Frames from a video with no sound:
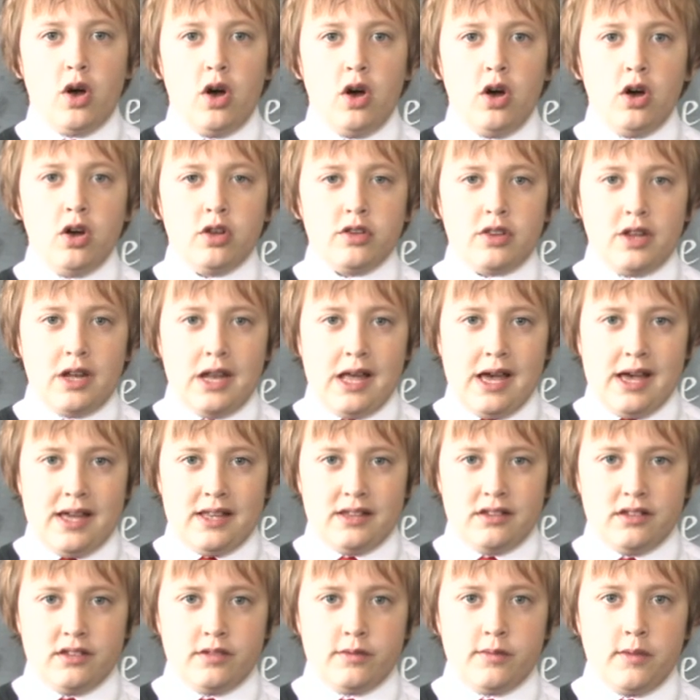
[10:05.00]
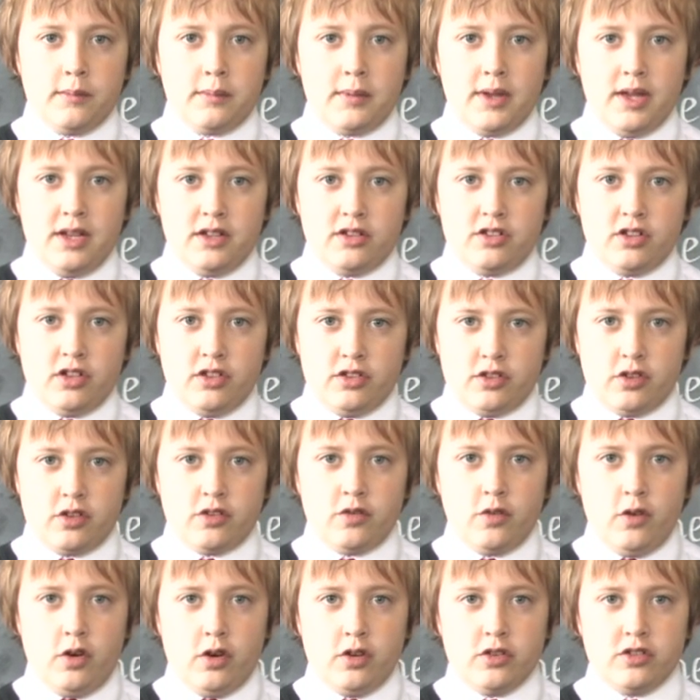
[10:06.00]
all the lands from King
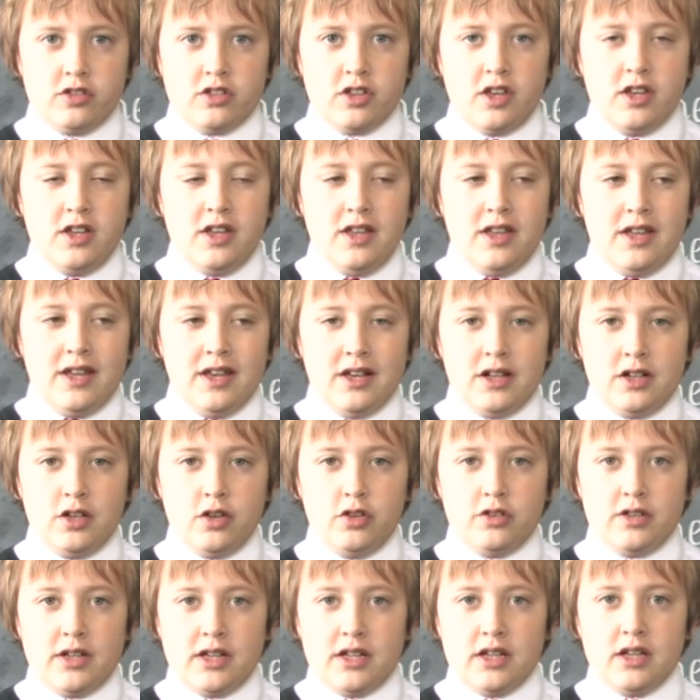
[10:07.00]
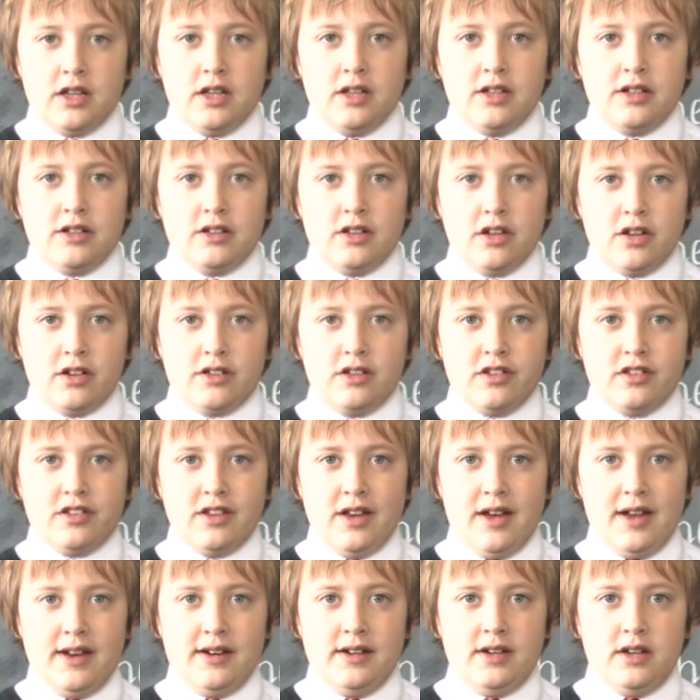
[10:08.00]
Charles's foes, including Duchess
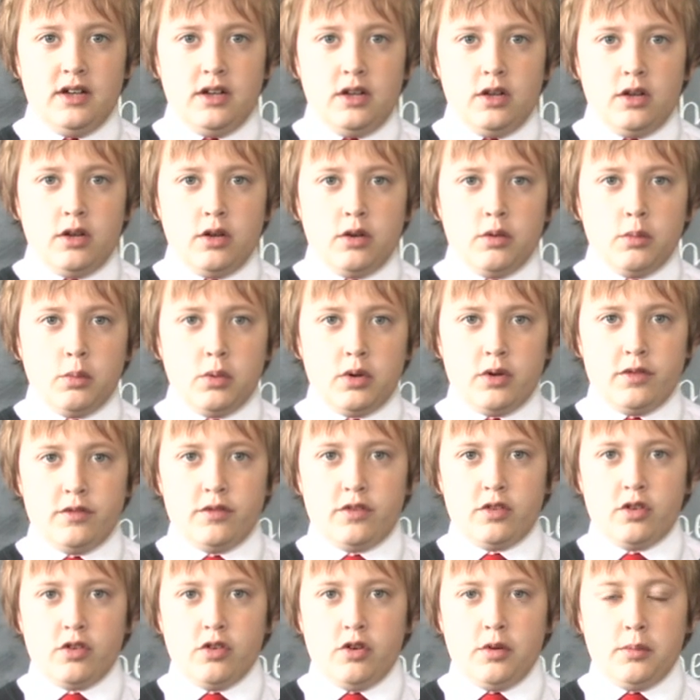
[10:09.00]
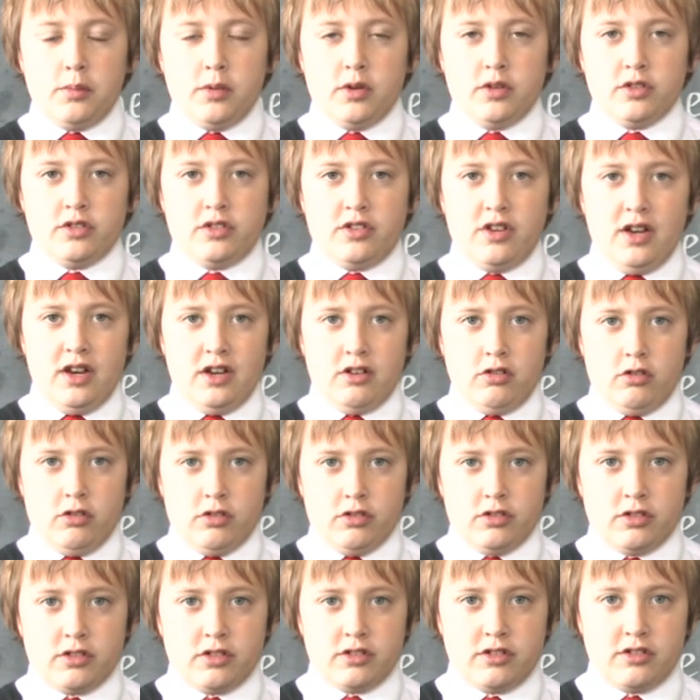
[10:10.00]
Anne. One of Cromwell's
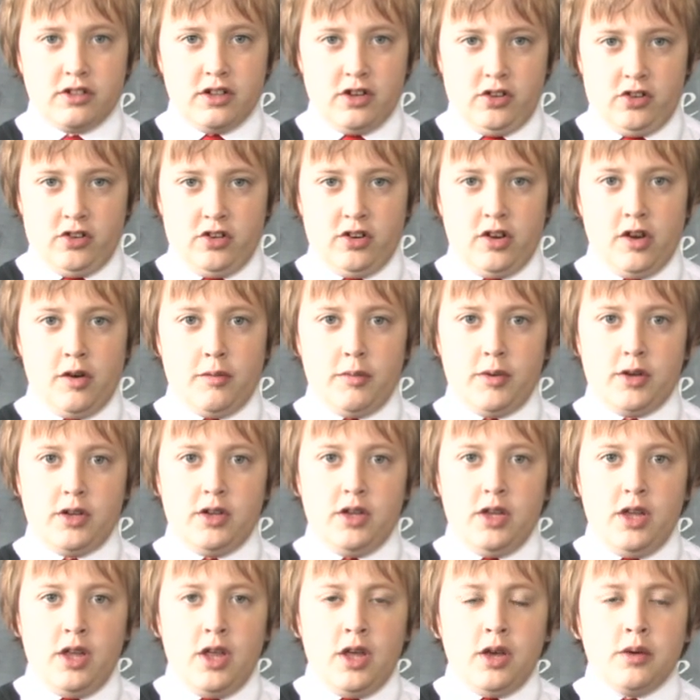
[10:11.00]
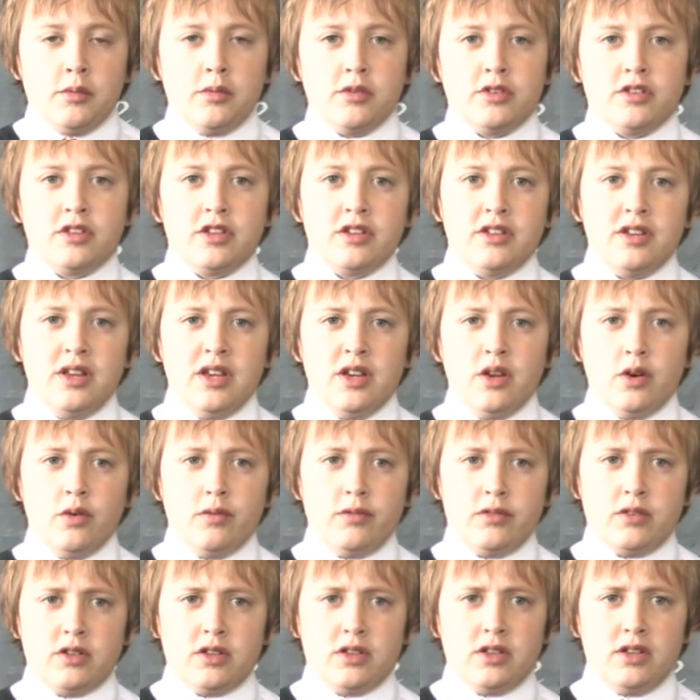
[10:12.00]
generals, General Lilburne, was to take
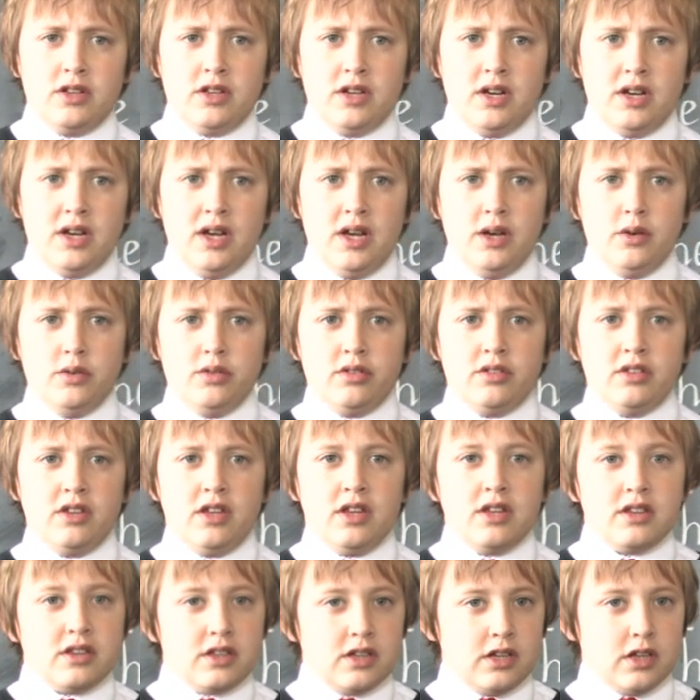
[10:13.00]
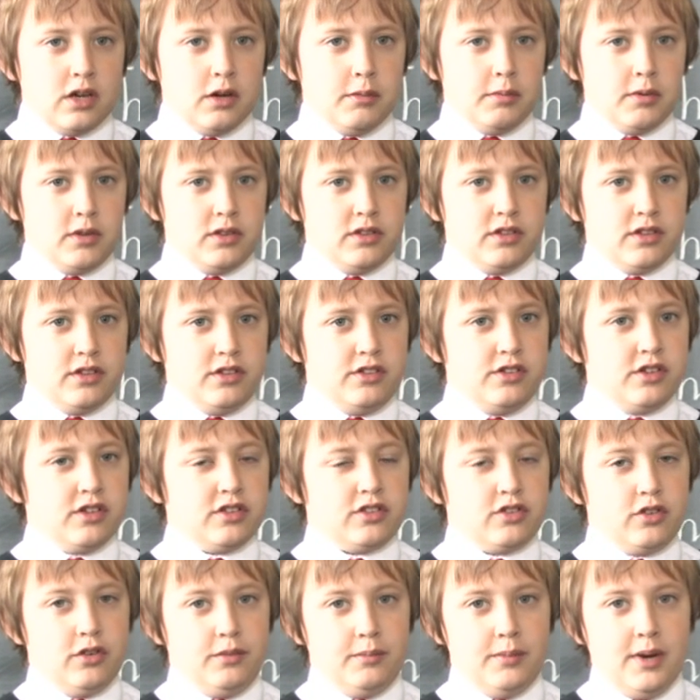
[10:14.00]
over Kinneil House. The Lilburnes had
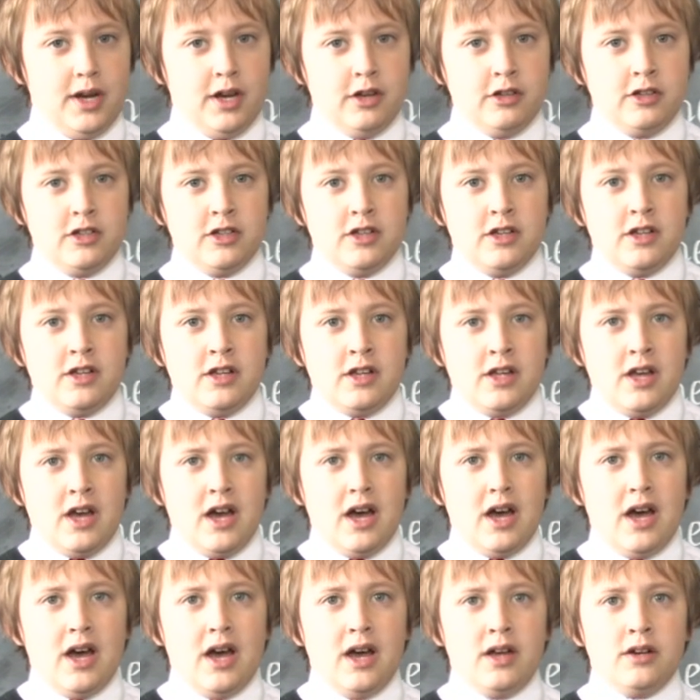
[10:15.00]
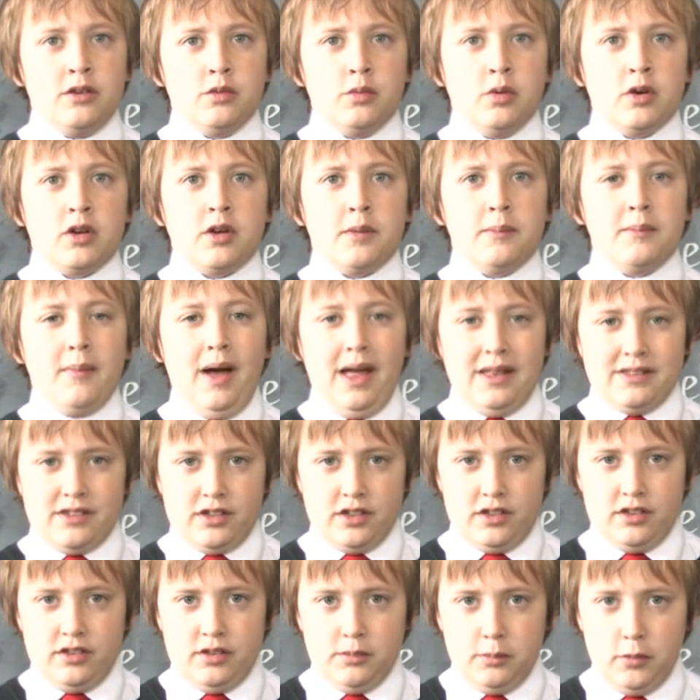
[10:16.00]
just got married and were
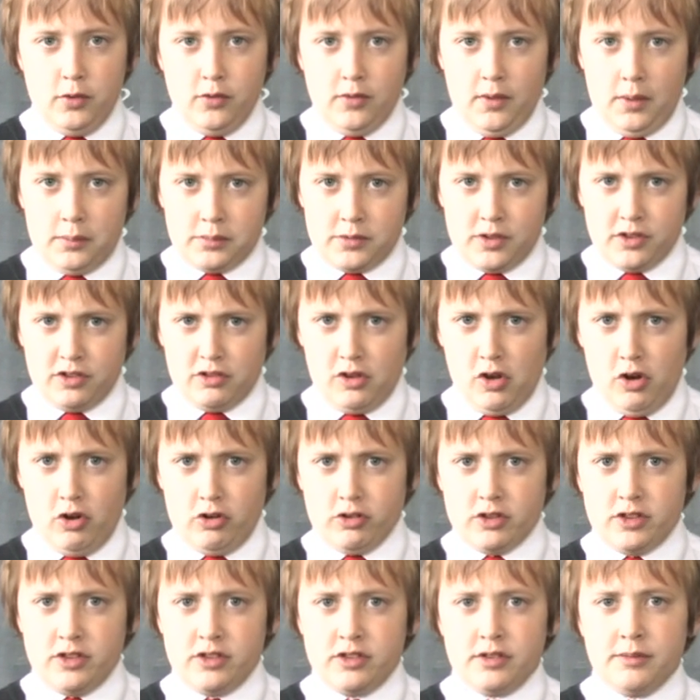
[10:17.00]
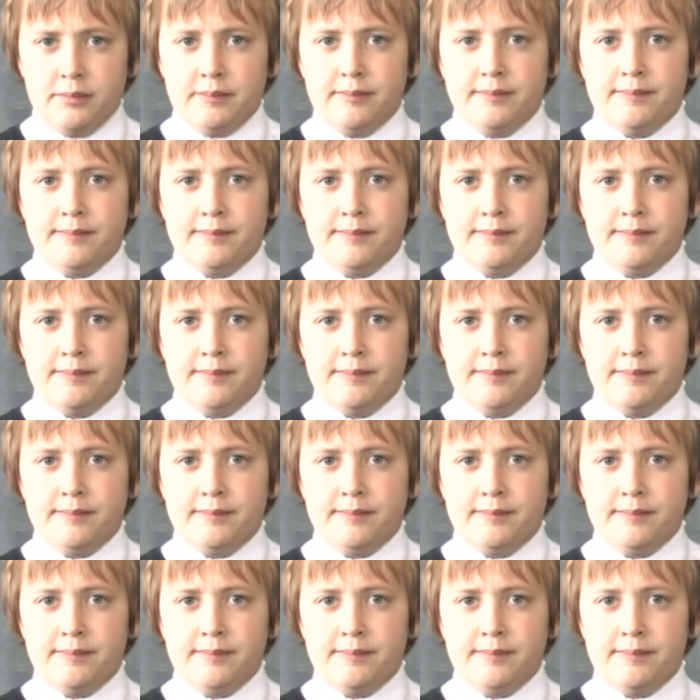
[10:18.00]
commanded to move up to Scotland.